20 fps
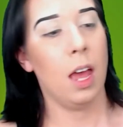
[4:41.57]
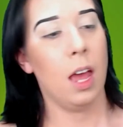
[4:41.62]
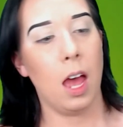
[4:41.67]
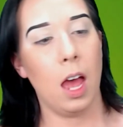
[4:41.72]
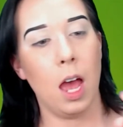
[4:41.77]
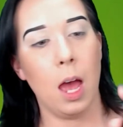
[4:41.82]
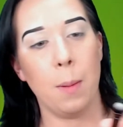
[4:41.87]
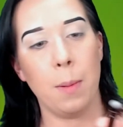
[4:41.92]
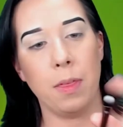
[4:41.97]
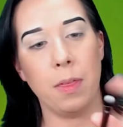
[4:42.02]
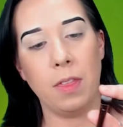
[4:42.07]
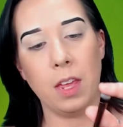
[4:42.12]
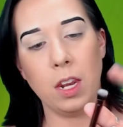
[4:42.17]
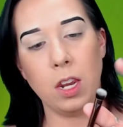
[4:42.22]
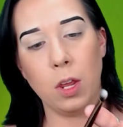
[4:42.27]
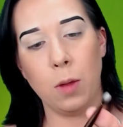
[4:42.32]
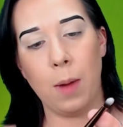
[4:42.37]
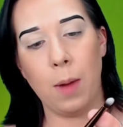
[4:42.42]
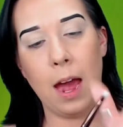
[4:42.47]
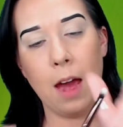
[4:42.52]
Then
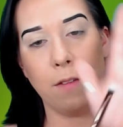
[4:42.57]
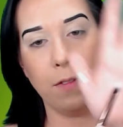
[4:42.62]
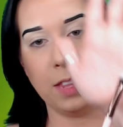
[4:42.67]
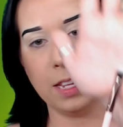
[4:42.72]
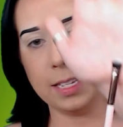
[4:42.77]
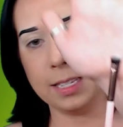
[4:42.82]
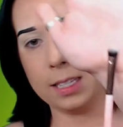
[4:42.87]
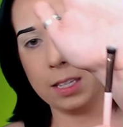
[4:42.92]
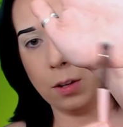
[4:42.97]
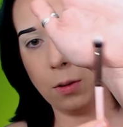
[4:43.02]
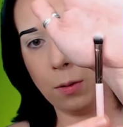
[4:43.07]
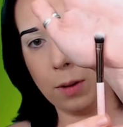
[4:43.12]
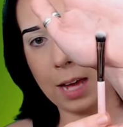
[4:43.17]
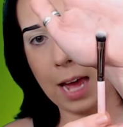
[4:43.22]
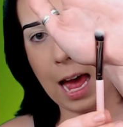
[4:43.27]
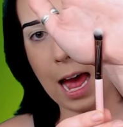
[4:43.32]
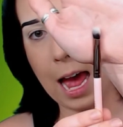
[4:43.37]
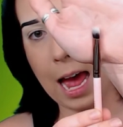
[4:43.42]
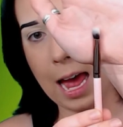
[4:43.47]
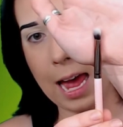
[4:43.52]
you have this little
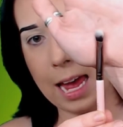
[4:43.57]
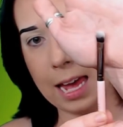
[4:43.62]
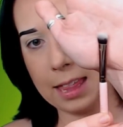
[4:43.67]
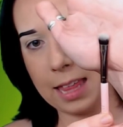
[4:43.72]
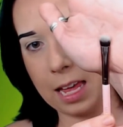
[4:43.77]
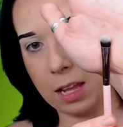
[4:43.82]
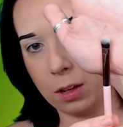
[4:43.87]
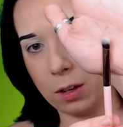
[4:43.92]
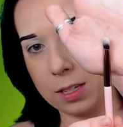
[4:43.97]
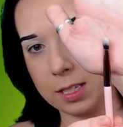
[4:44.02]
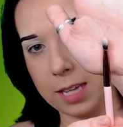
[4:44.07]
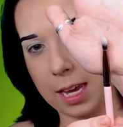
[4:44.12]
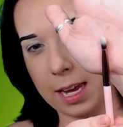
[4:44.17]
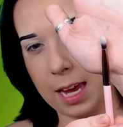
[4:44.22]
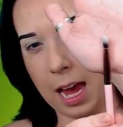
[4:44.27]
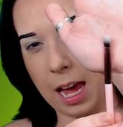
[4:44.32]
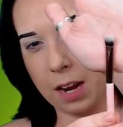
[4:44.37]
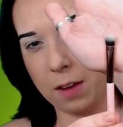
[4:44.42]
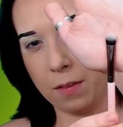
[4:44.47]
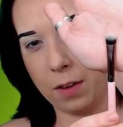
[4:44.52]
guy that looks like
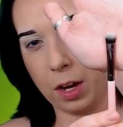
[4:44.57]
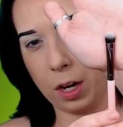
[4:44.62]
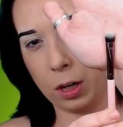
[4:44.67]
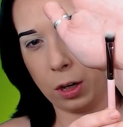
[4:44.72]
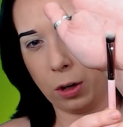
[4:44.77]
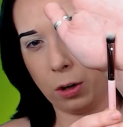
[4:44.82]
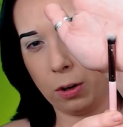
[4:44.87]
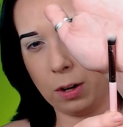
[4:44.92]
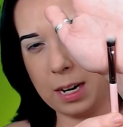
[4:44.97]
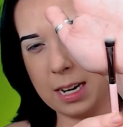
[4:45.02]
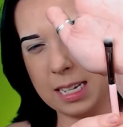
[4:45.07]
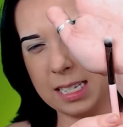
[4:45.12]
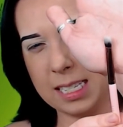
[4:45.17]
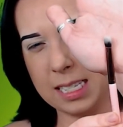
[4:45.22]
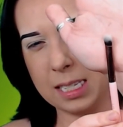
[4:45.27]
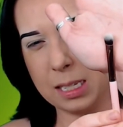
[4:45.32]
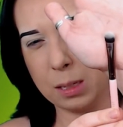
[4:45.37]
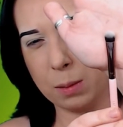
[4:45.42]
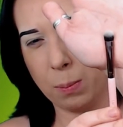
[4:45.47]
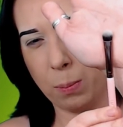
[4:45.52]
kind of a crease
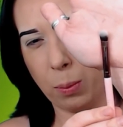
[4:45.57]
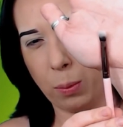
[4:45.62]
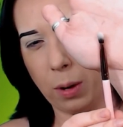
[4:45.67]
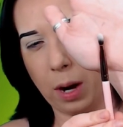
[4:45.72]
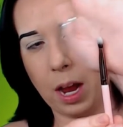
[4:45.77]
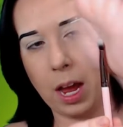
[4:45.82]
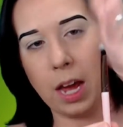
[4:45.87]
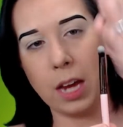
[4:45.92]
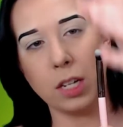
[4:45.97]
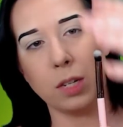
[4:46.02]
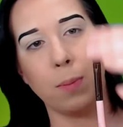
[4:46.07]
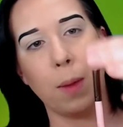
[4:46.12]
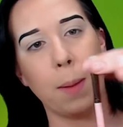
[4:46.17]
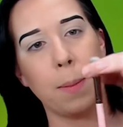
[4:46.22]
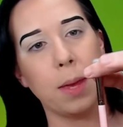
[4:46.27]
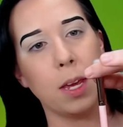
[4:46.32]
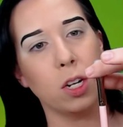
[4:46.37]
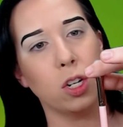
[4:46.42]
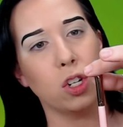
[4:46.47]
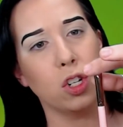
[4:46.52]
brush,
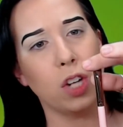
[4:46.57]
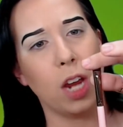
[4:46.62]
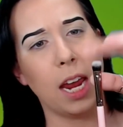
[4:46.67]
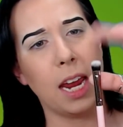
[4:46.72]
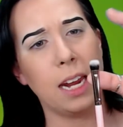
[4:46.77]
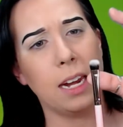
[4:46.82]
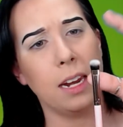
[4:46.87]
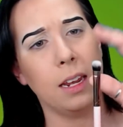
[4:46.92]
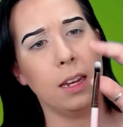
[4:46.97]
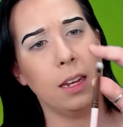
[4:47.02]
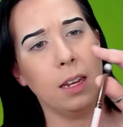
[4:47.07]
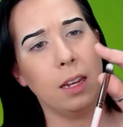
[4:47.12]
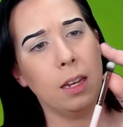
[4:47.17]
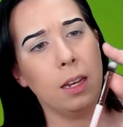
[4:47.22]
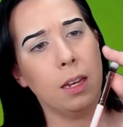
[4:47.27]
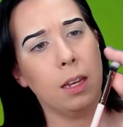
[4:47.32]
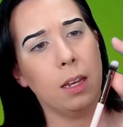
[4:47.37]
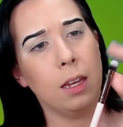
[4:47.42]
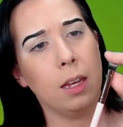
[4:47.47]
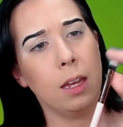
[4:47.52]
maybe a shade.
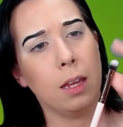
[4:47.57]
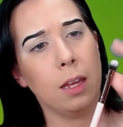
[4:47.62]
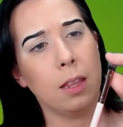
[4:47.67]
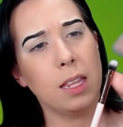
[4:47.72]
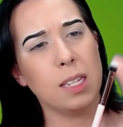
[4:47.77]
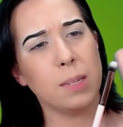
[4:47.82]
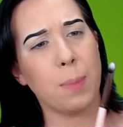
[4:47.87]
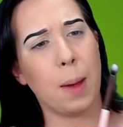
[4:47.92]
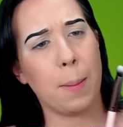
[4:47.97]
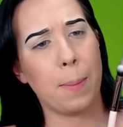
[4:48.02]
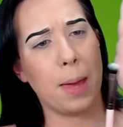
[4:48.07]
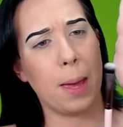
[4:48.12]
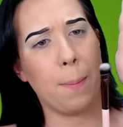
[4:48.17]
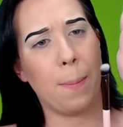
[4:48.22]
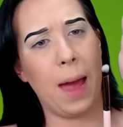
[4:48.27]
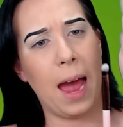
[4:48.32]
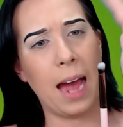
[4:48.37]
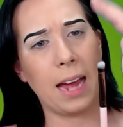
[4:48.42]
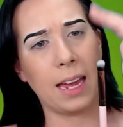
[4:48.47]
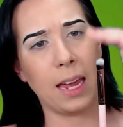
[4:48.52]
This might be a
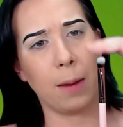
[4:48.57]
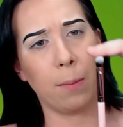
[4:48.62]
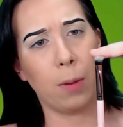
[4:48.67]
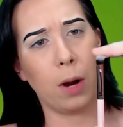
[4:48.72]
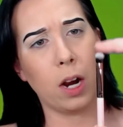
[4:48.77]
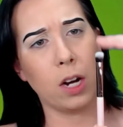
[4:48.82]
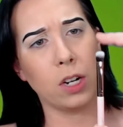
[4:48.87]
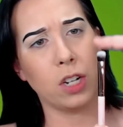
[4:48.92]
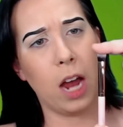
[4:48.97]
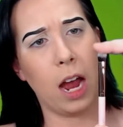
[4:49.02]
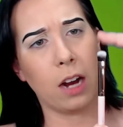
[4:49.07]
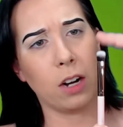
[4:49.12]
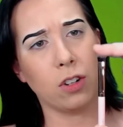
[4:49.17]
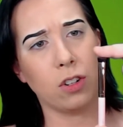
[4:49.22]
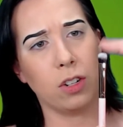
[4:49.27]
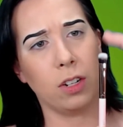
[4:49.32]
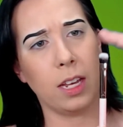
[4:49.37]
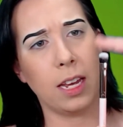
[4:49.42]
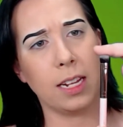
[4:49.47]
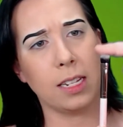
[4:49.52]
packing brush,
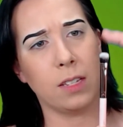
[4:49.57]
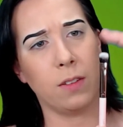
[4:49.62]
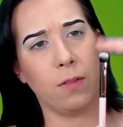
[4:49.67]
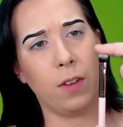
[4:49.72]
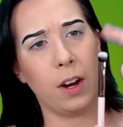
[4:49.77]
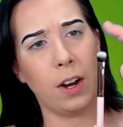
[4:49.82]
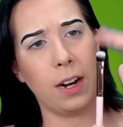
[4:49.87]
actually. It's very